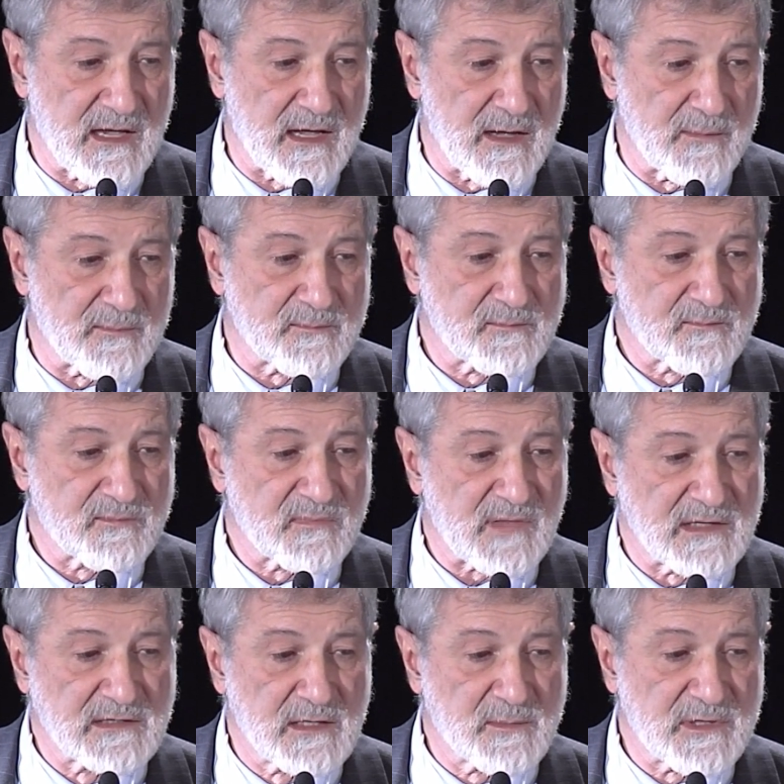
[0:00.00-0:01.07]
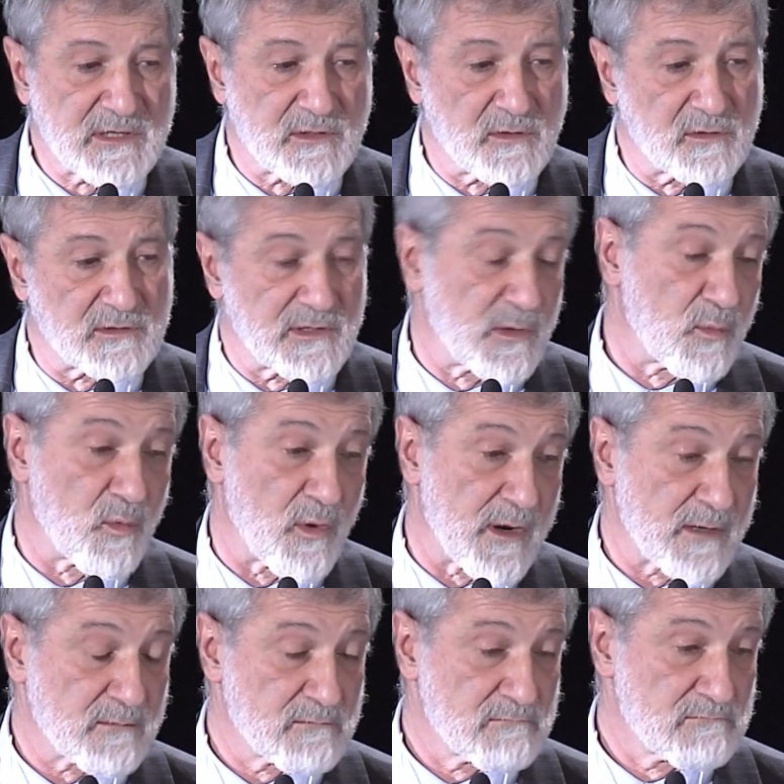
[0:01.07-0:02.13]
um, limited nuclear war.